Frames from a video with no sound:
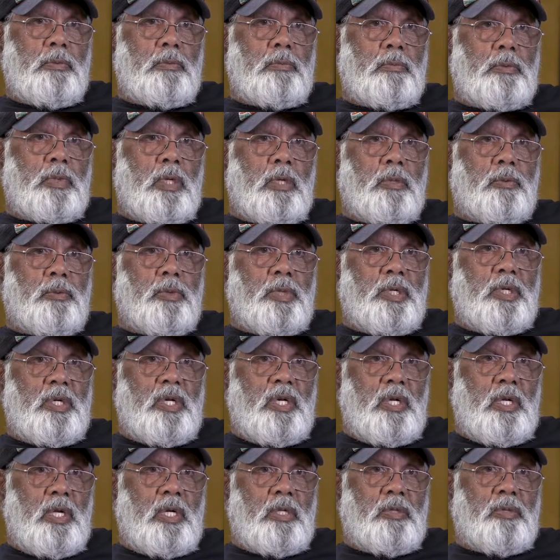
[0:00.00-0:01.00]
don't read
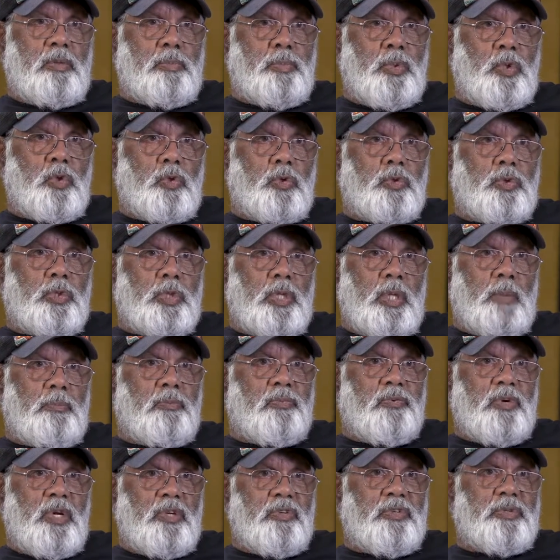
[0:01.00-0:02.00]
it out of the books, come
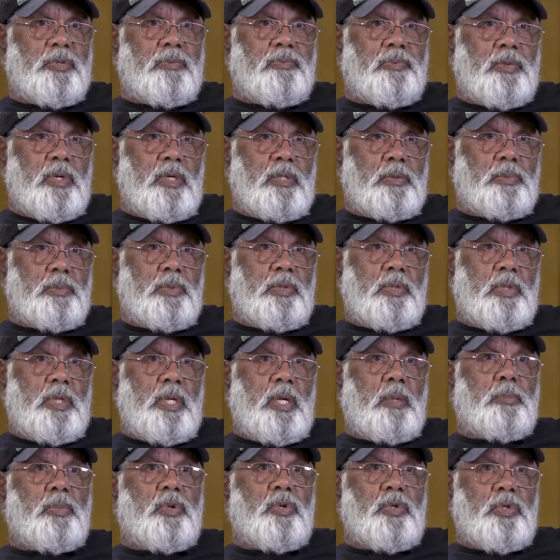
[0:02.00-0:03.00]
face to face with an
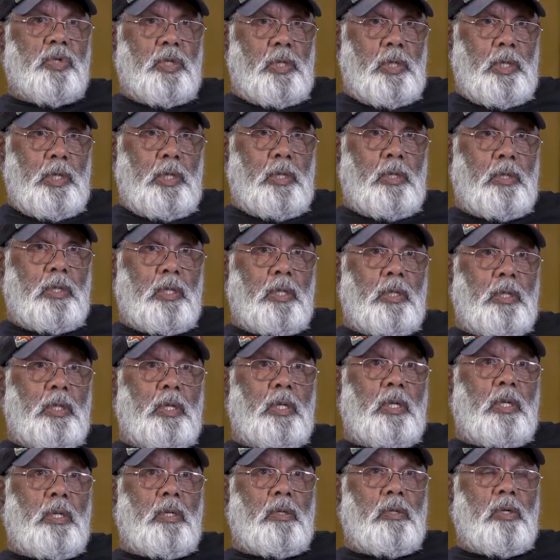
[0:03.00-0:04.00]
Aboriginal elder
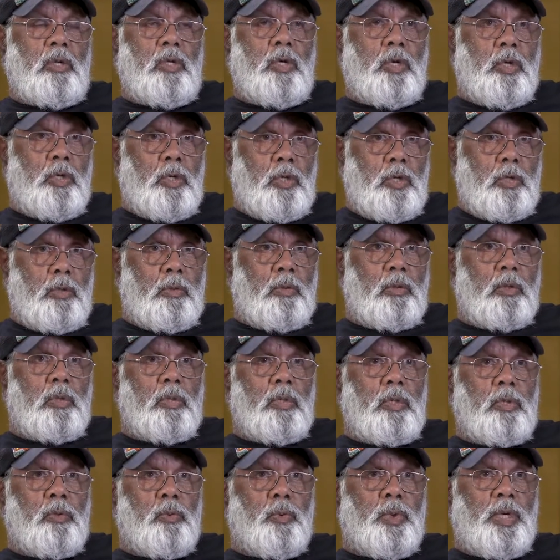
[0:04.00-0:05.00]
and learn
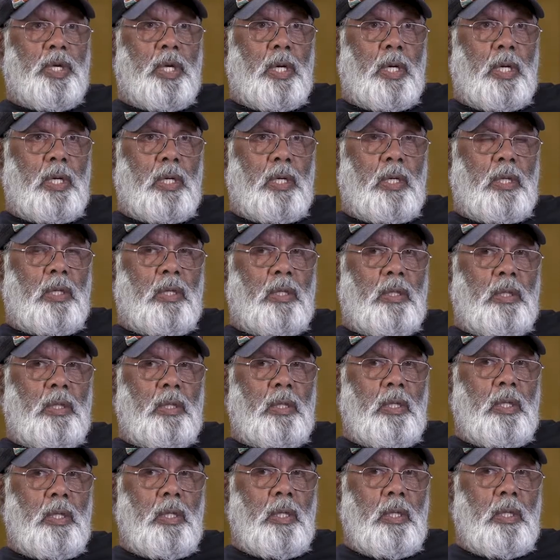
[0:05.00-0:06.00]
who we are.
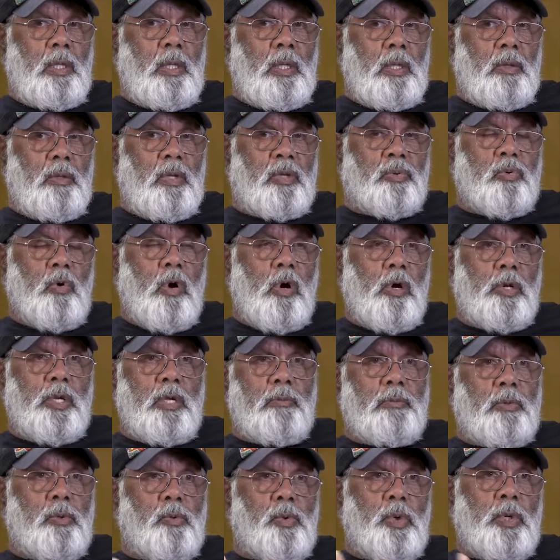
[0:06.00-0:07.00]
That's why I
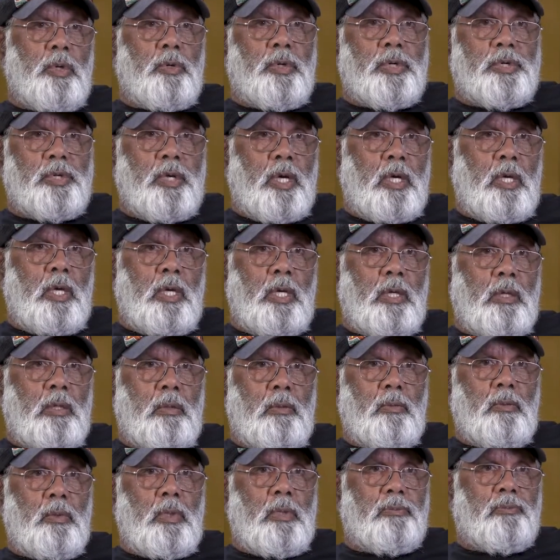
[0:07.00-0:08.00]
never wear a tag.
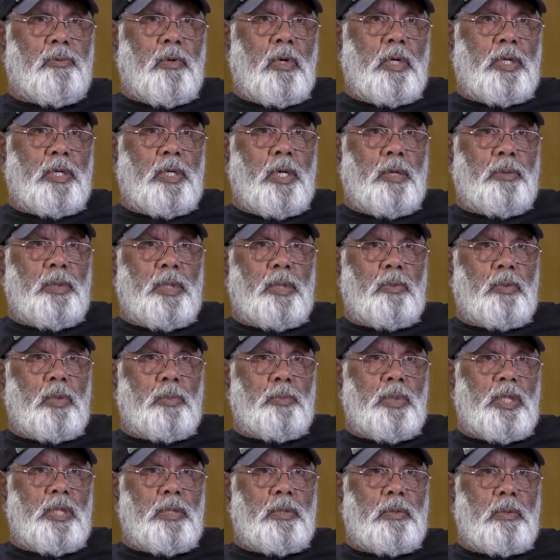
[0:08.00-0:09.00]
If I go into a
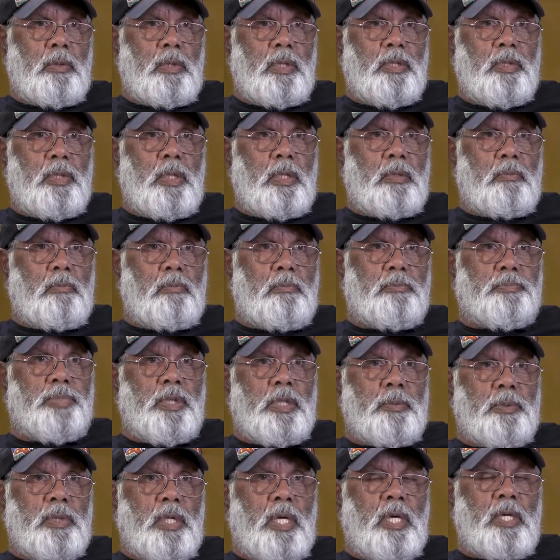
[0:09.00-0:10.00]
meeting and
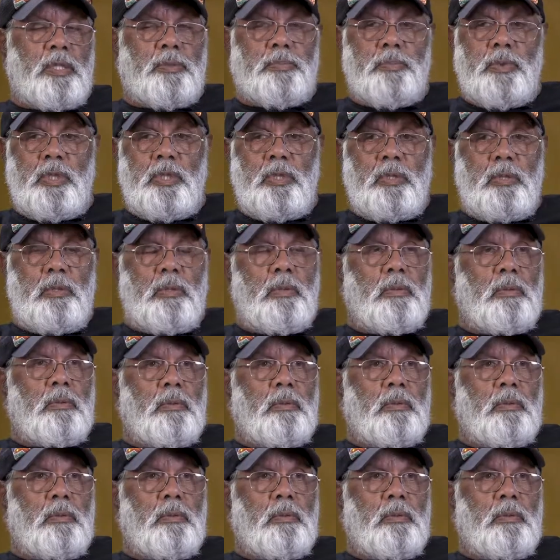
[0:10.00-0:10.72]
people ask me,